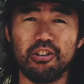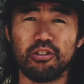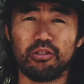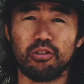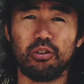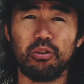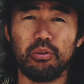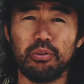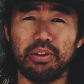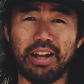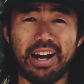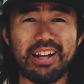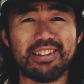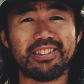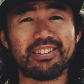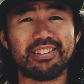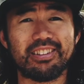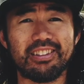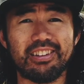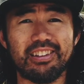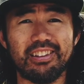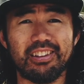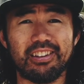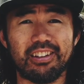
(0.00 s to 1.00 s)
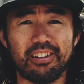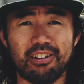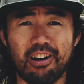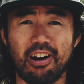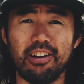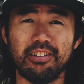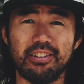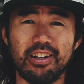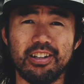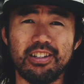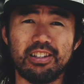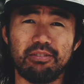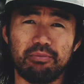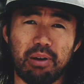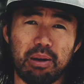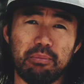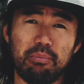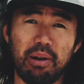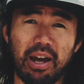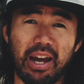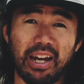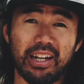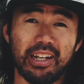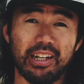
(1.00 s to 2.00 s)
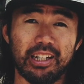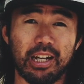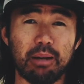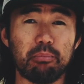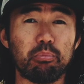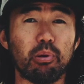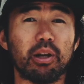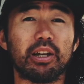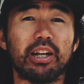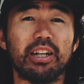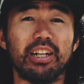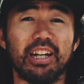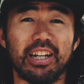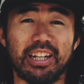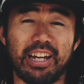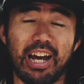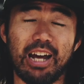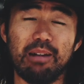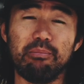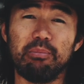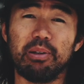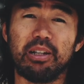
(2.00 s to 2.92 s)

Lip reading: So that's the contents of my bag. And I bring it again